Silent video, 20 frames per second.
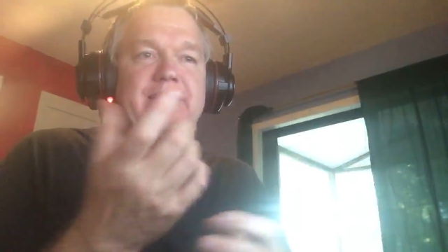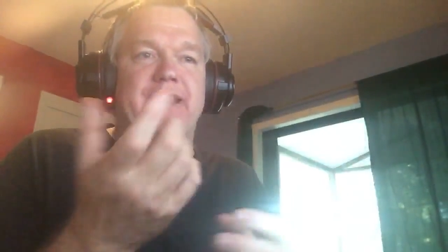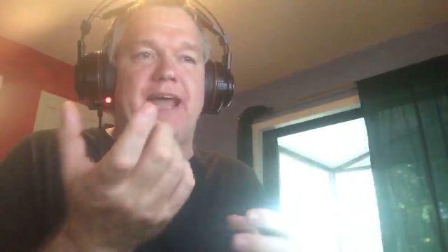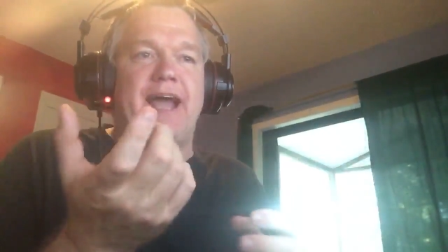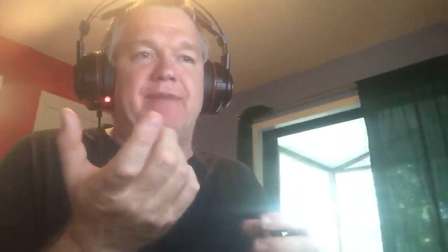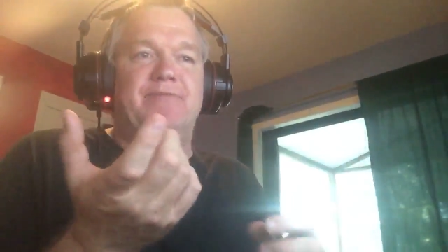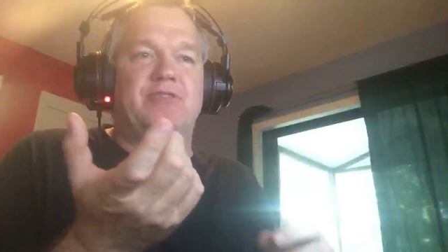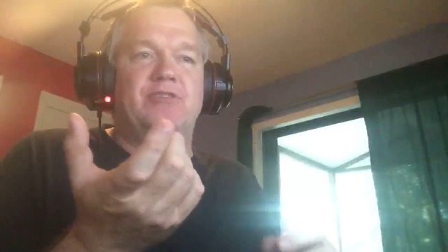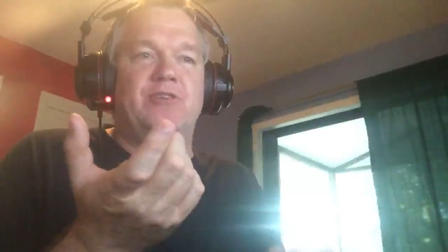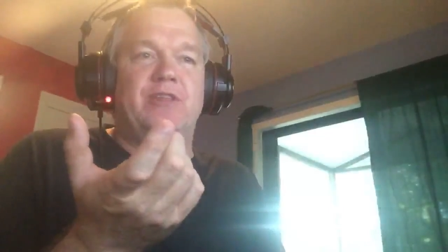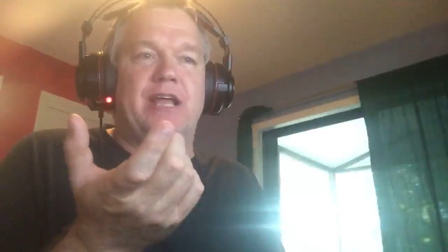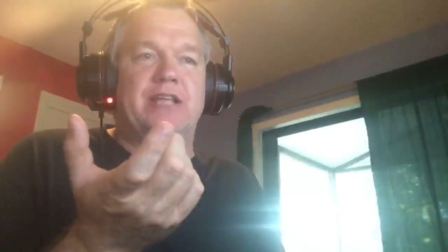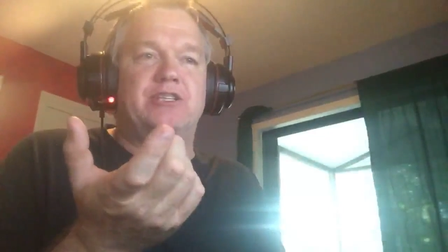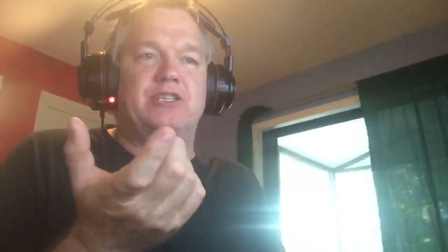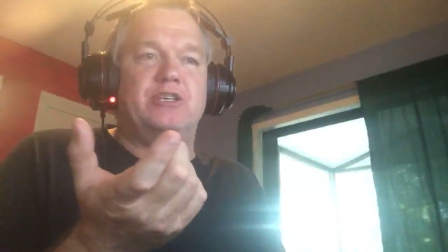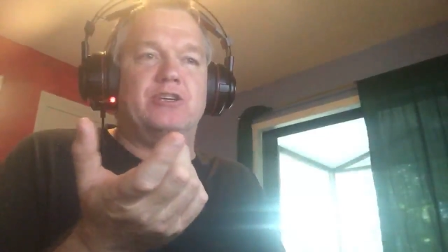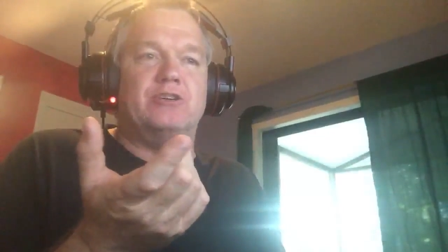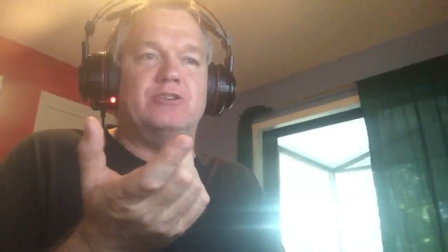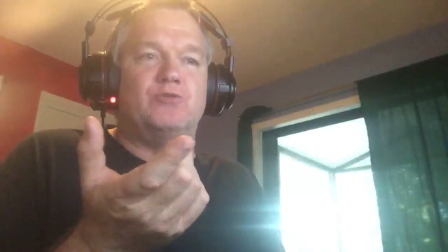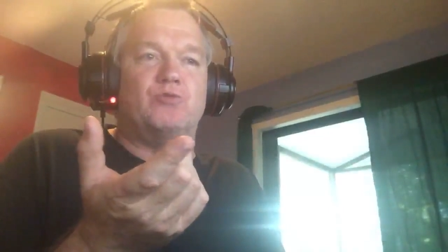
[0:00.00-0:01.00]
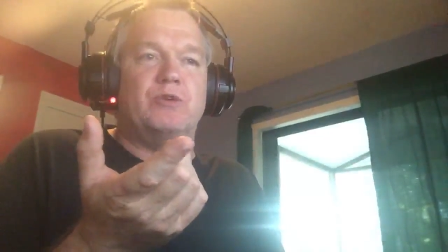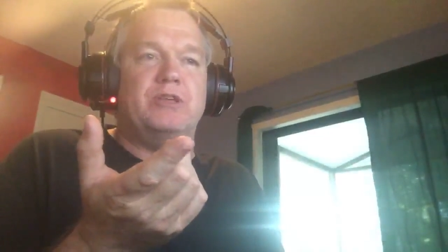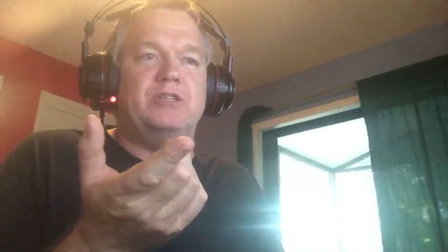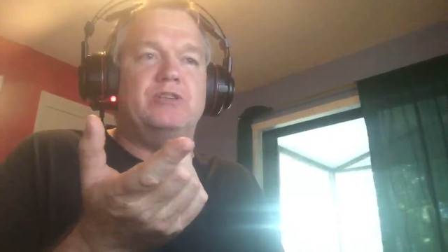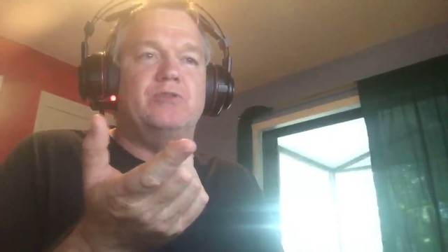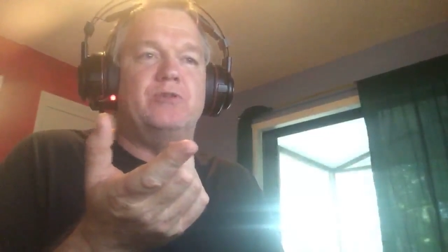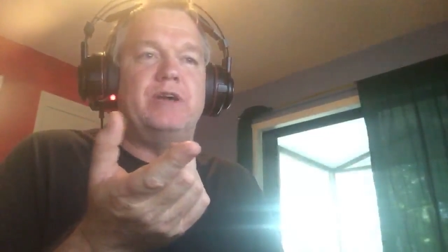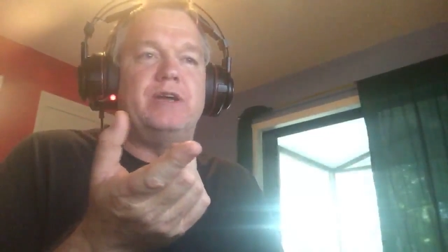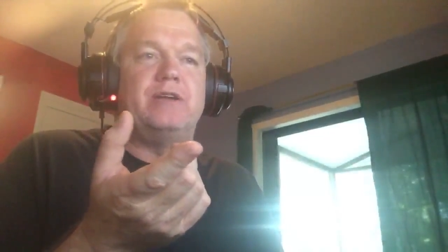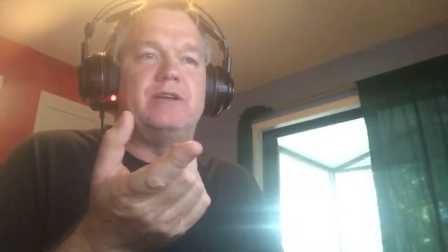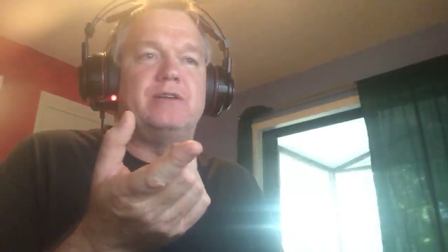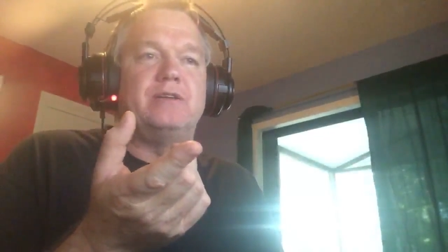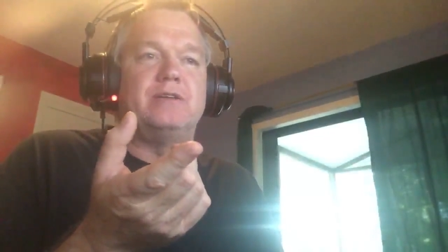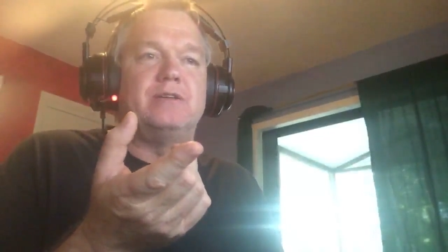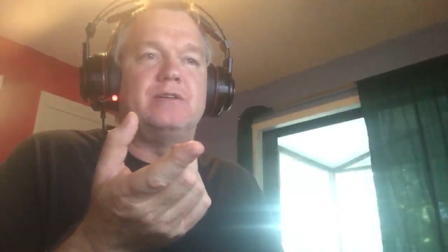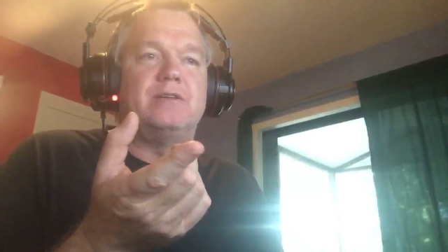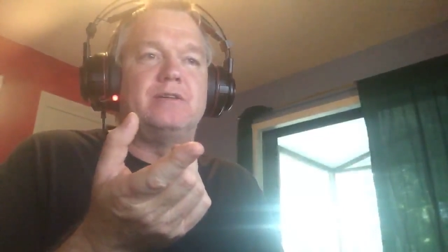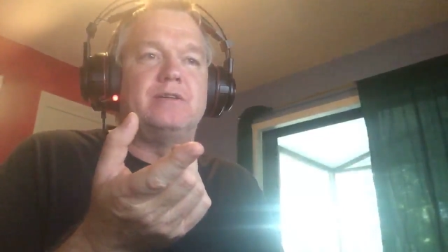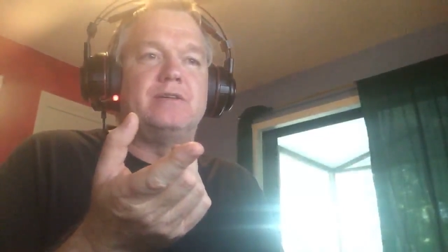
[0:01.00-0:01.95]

Did they have to do that to yours? Redo it?